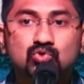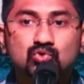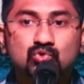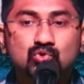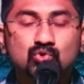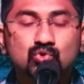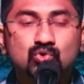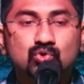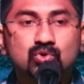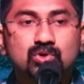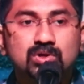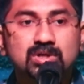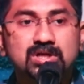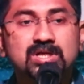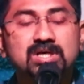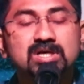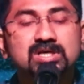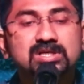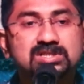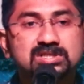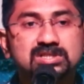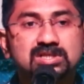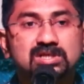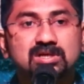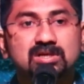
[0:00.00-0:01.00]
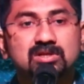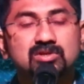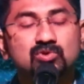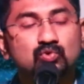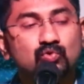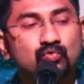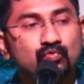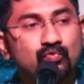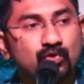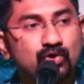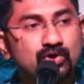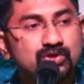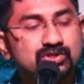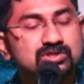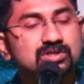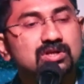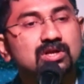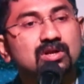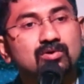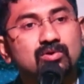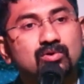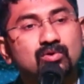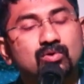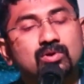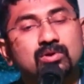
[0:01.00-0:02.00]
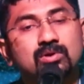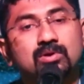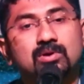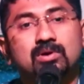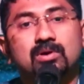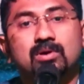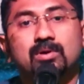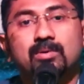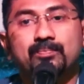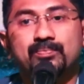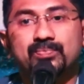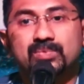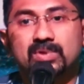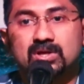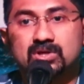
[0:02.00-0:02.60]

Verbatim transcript: to nurture, to foster our own uh,